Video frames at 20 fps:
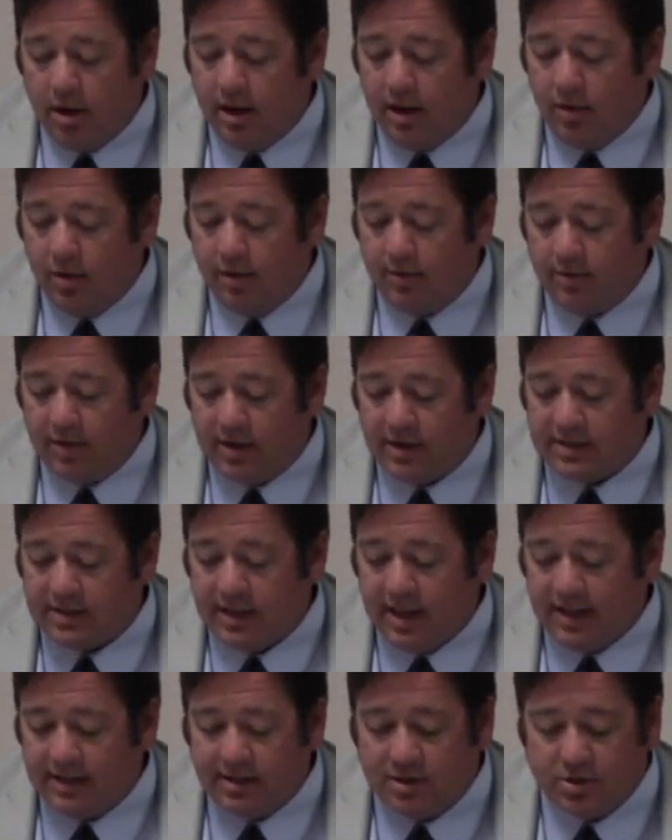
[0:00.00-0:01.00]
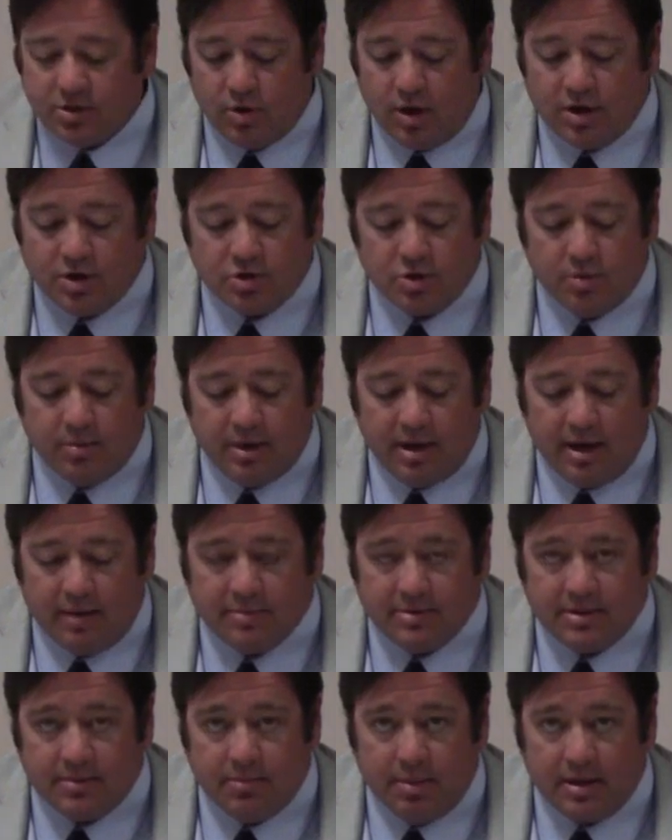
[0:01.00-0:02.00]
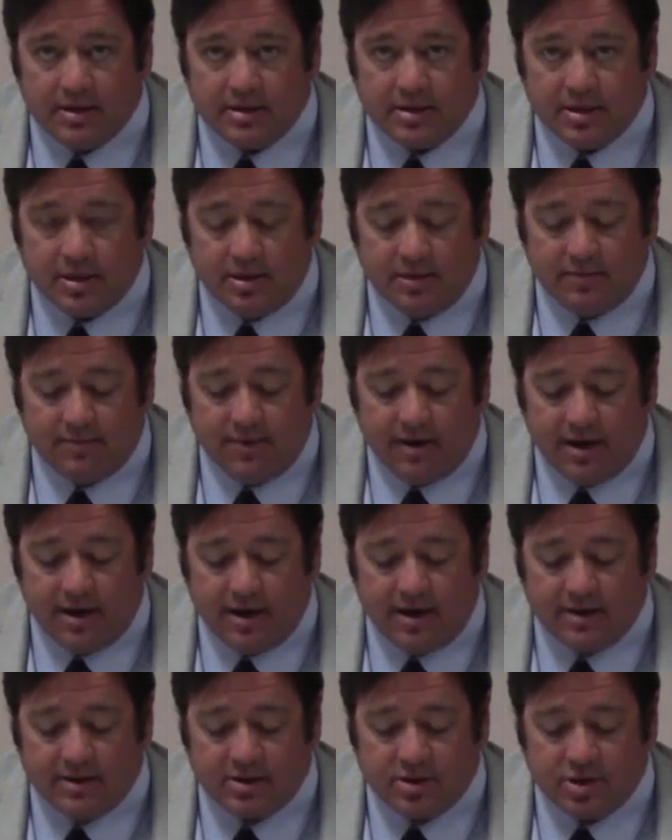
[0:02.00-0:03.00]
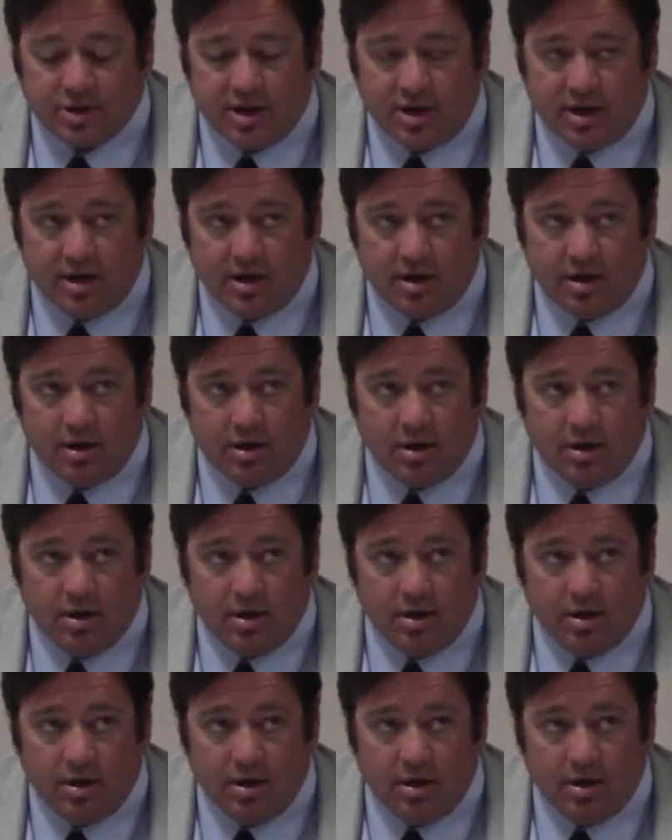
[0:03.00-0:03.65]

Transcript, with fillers: And whoever gets elected treasurer becomes the budget and finance chair.